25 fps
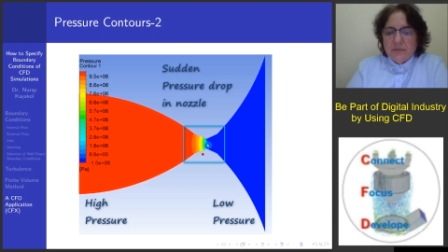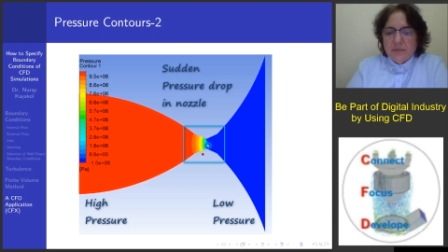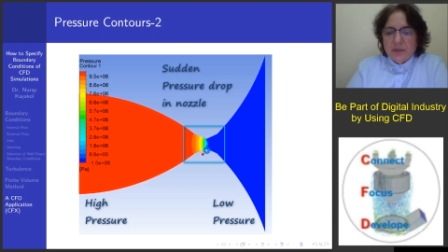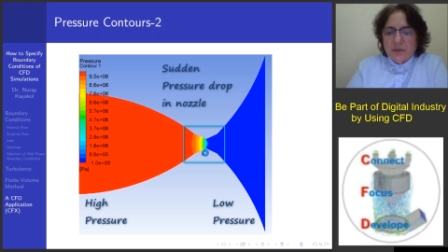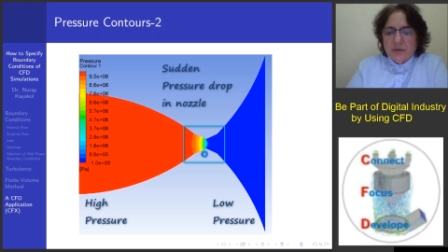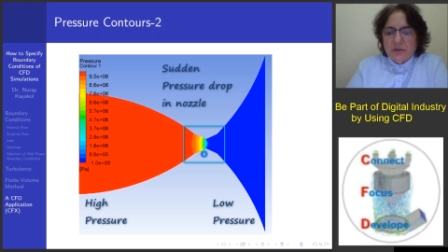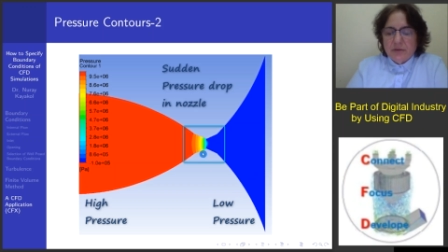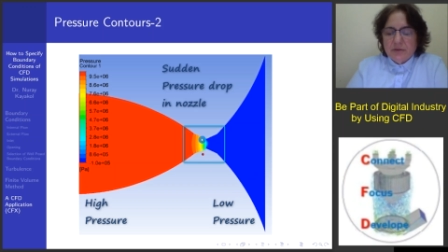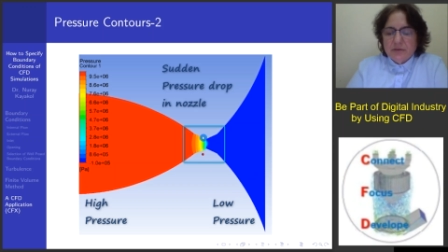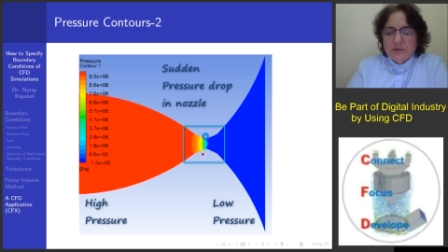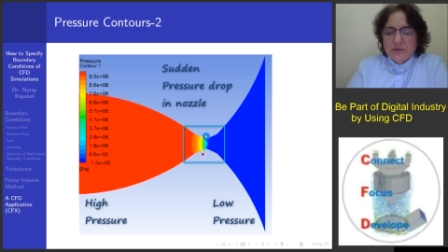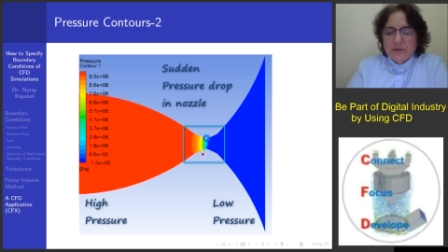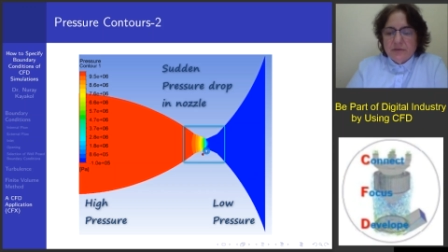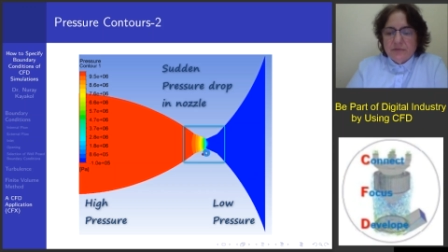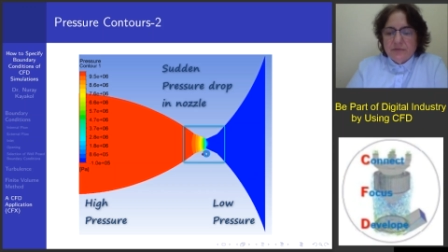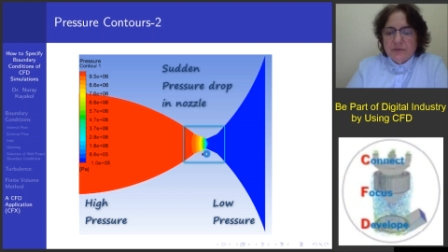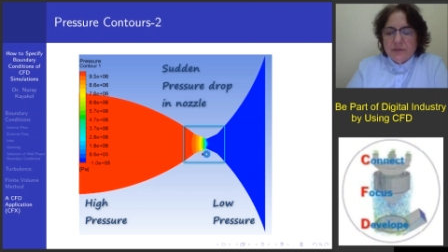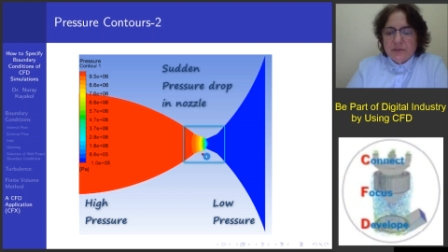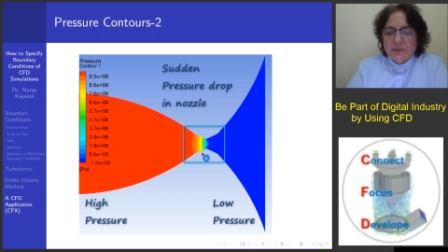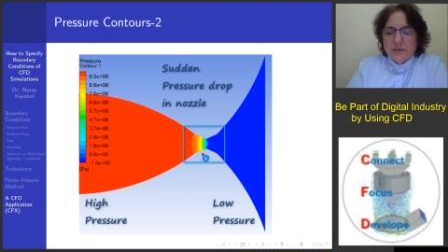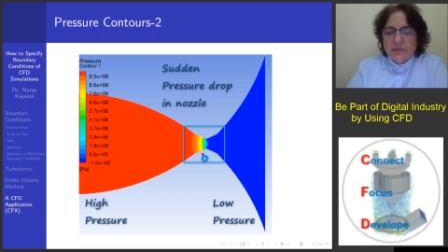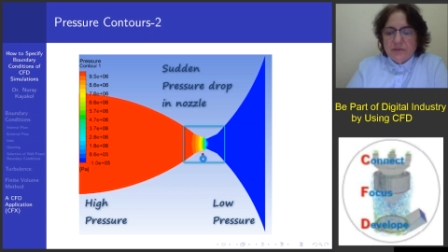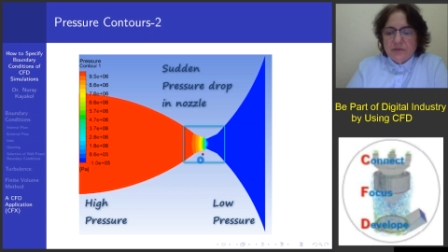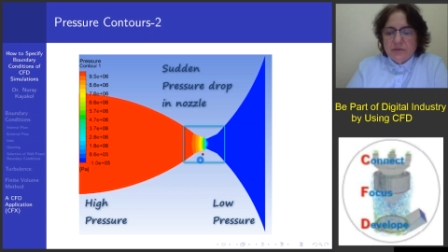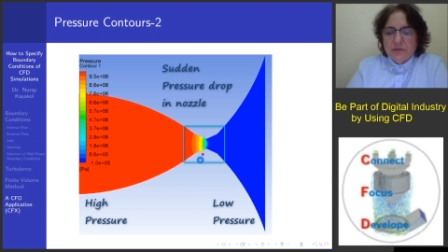Because of the
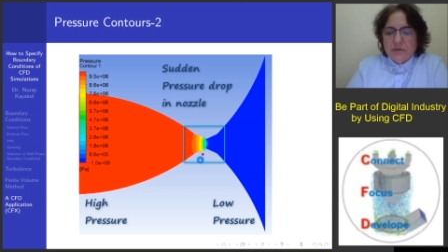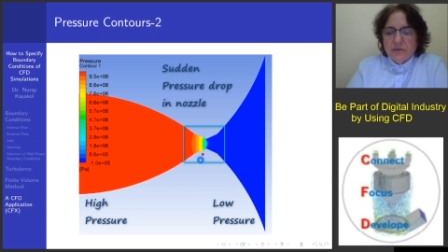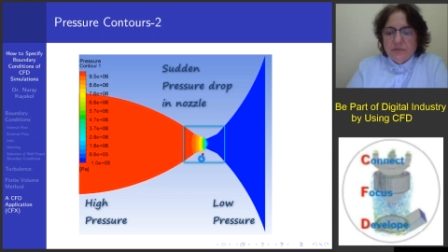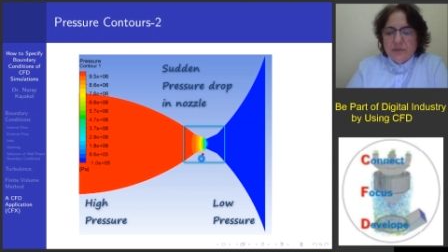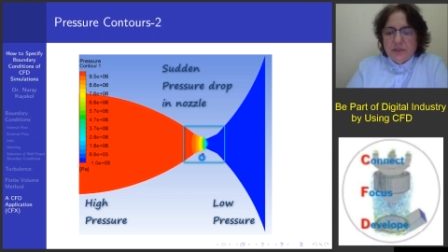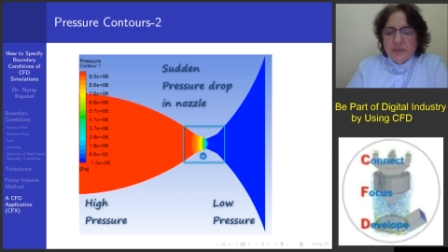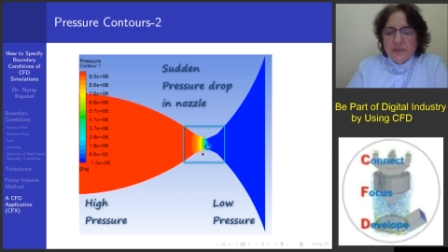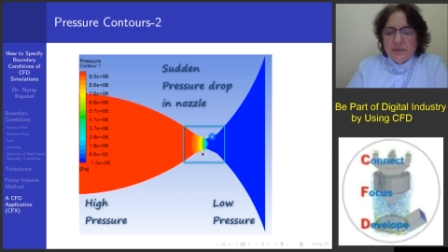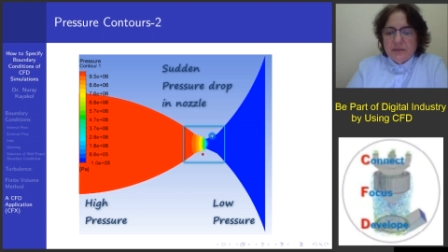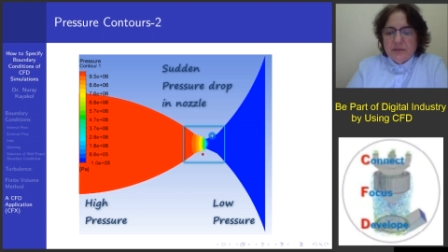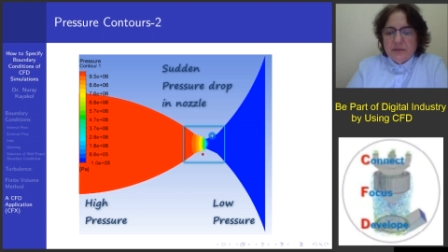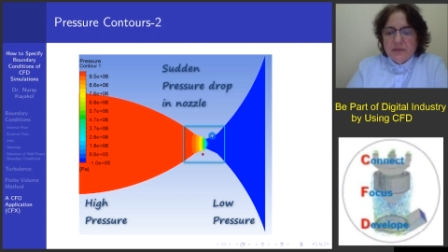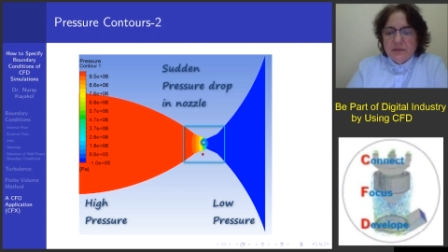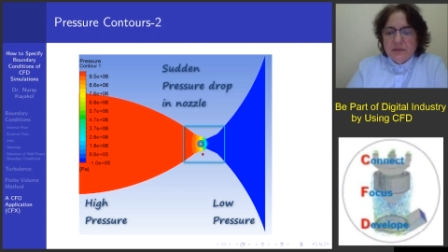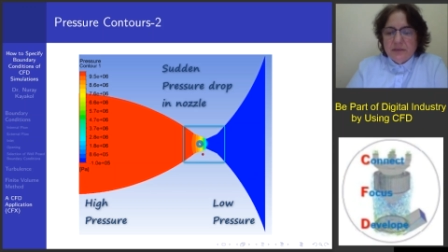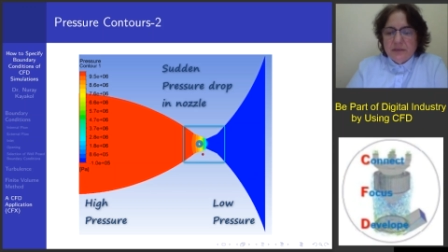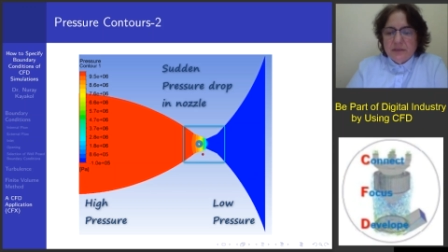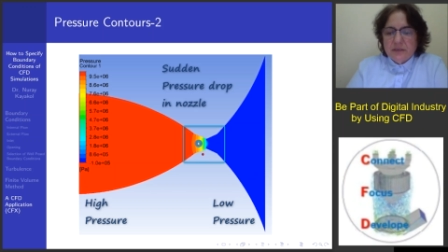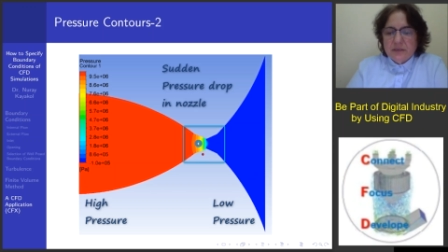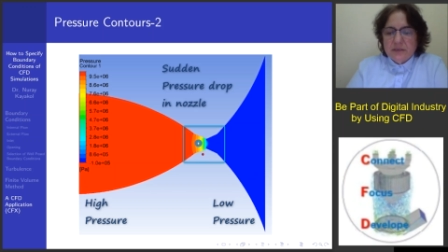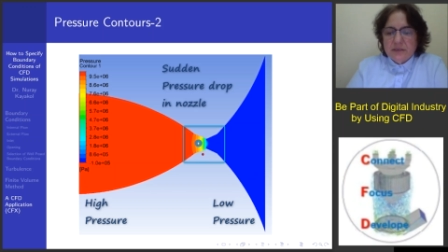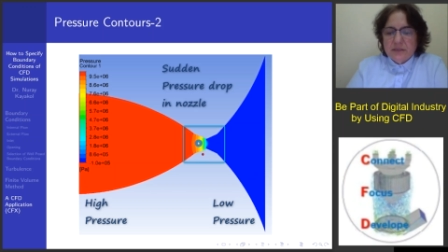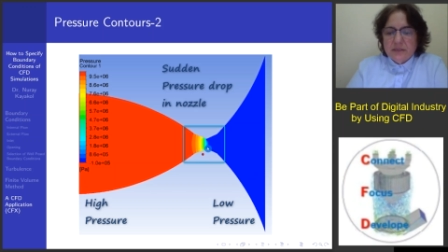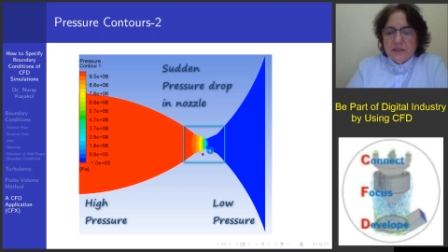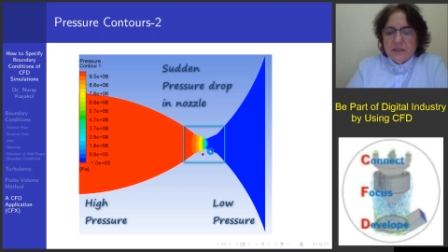geometry, there is